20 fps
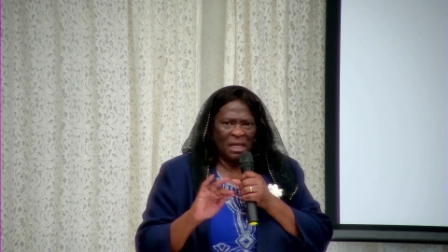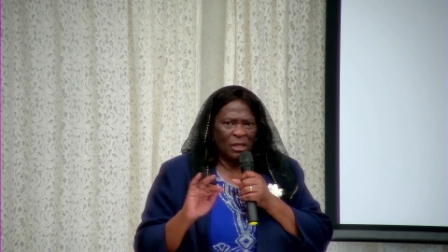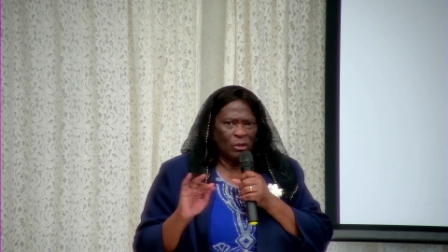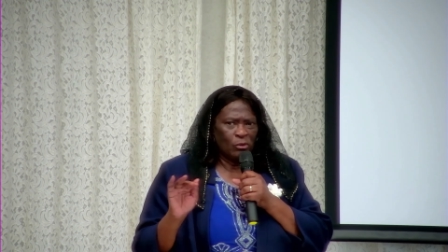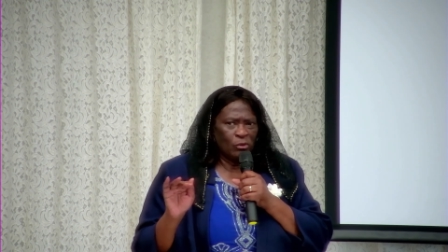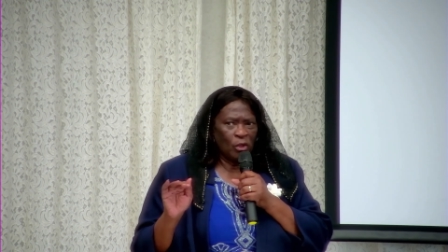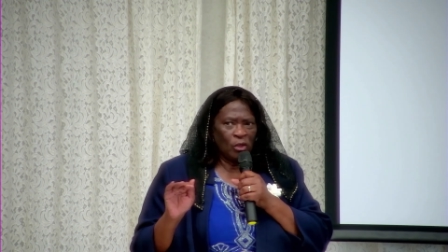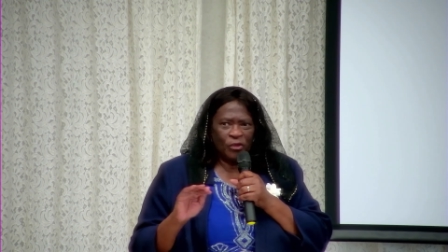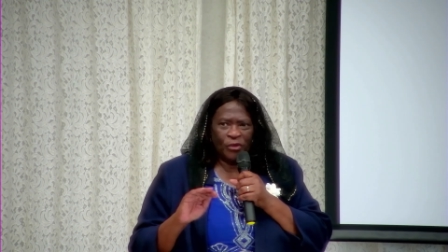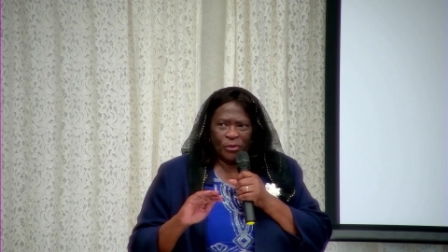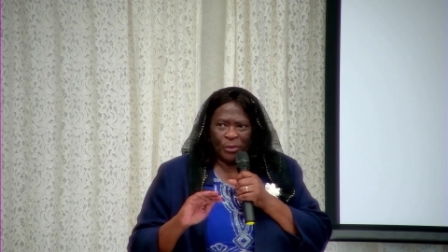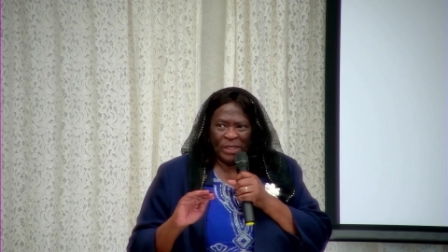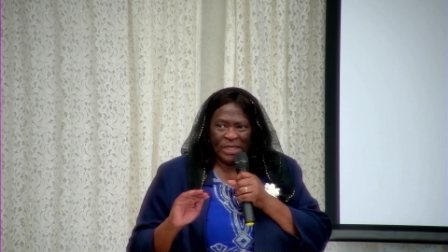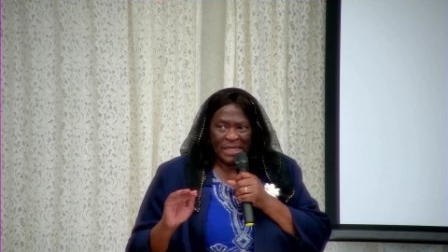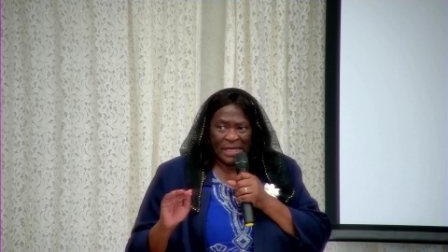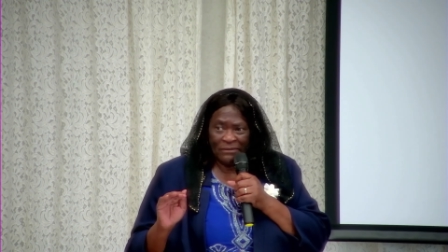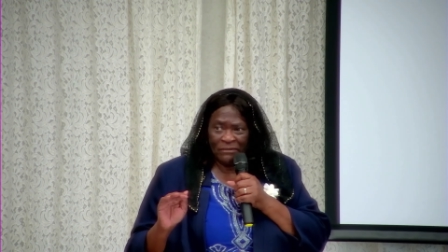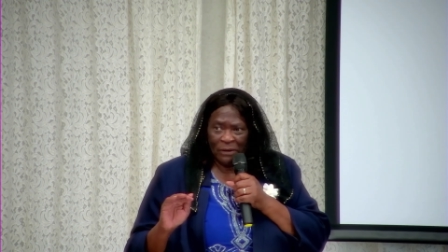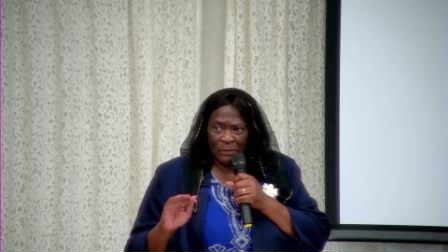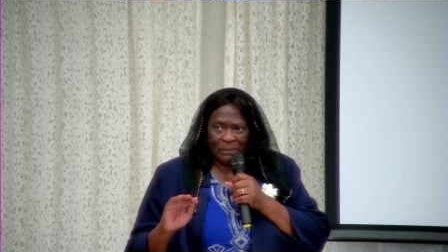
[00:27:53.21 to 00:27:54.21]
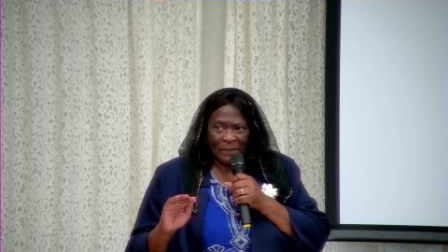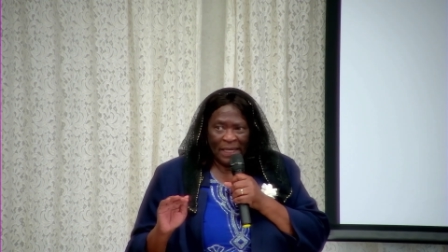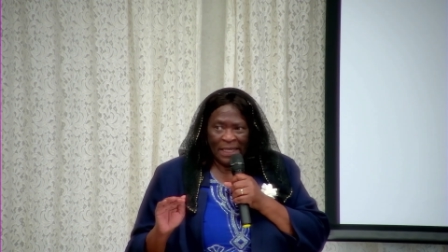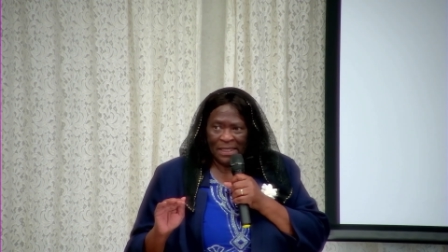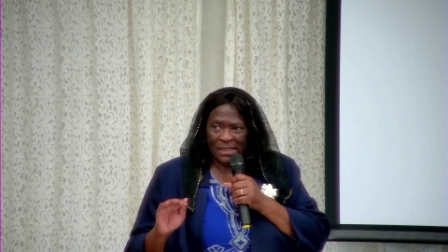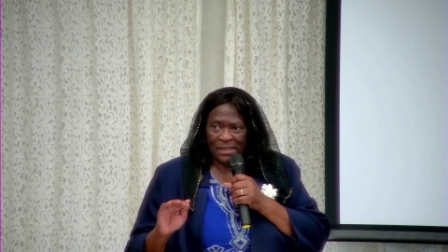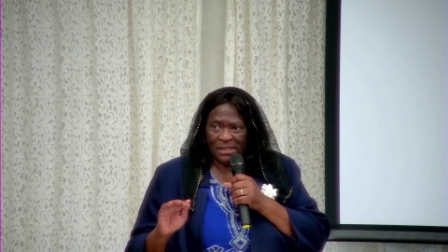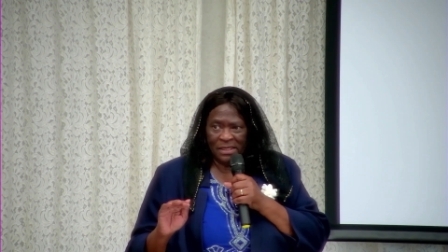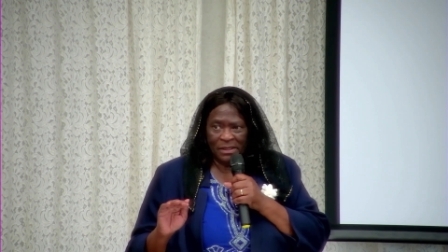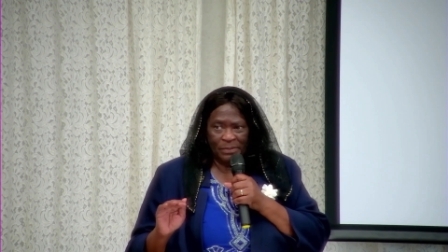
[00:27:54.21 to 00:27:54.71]
Roles were never
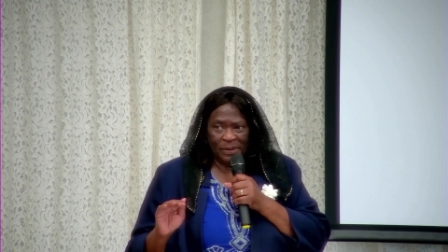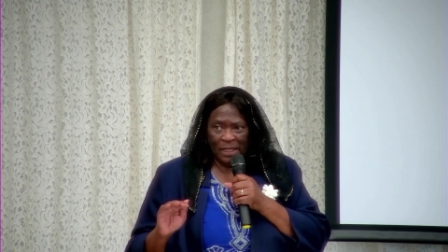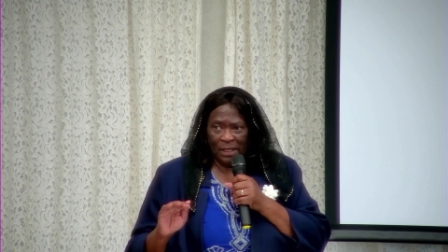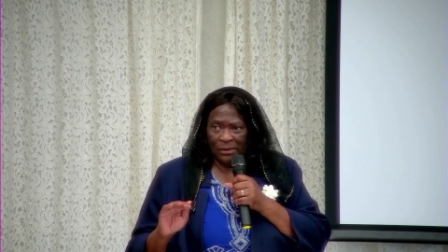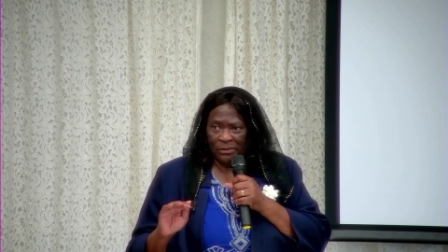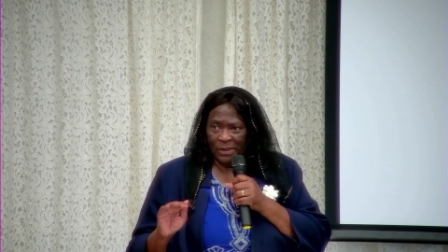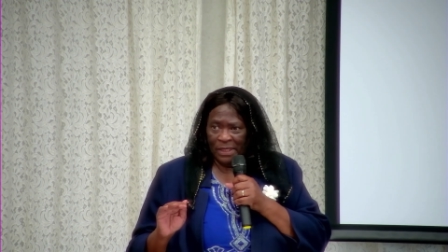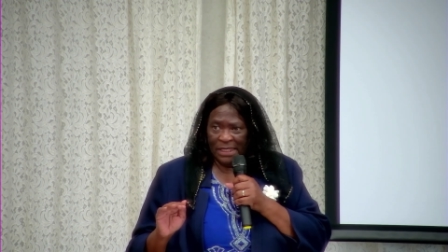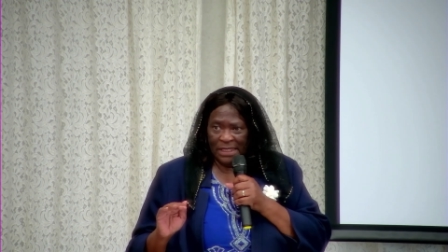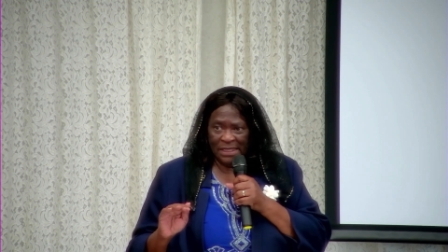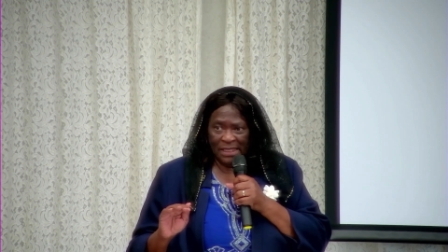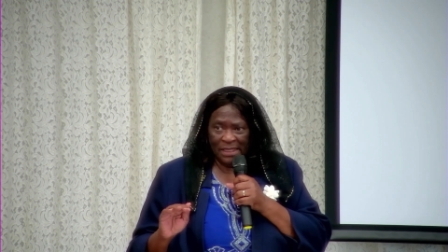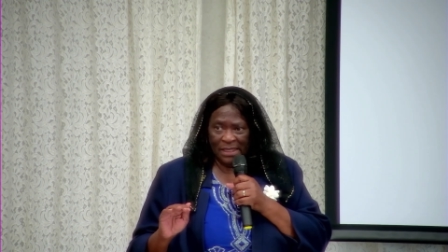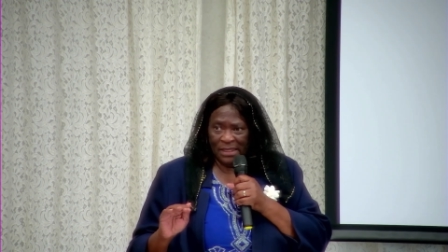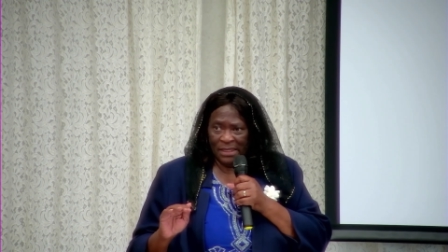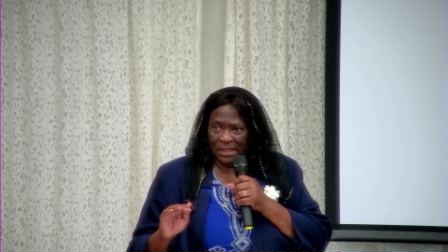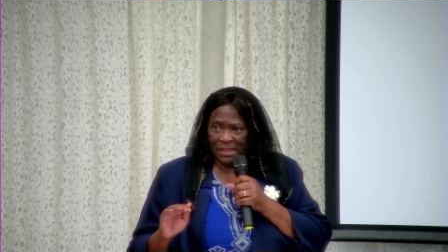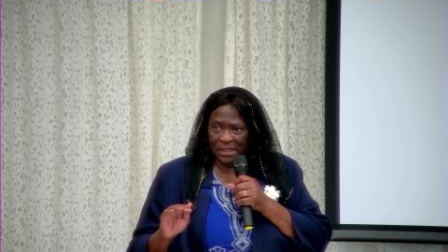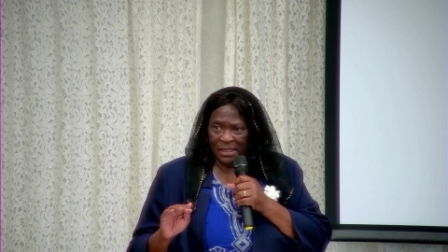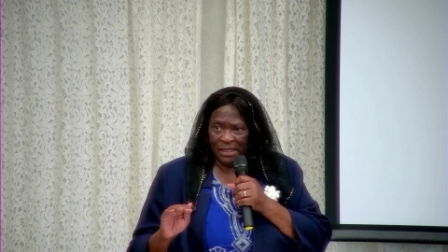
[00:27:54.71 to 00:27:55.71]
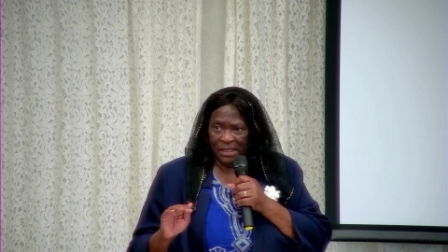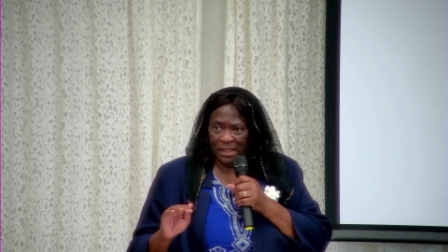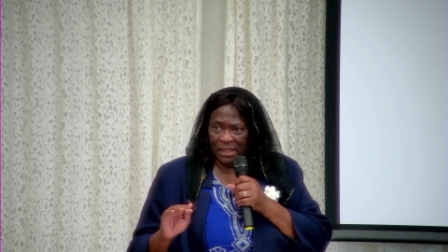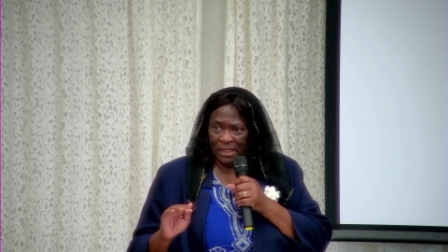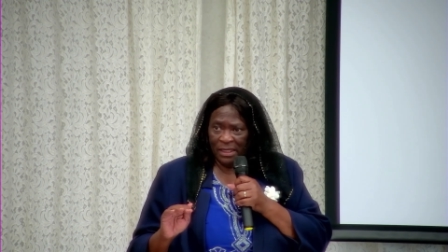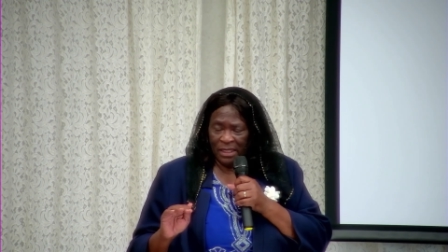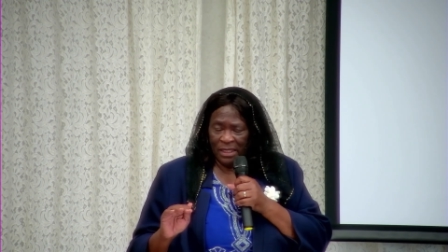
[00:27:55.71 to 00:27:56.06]
meant to be our identity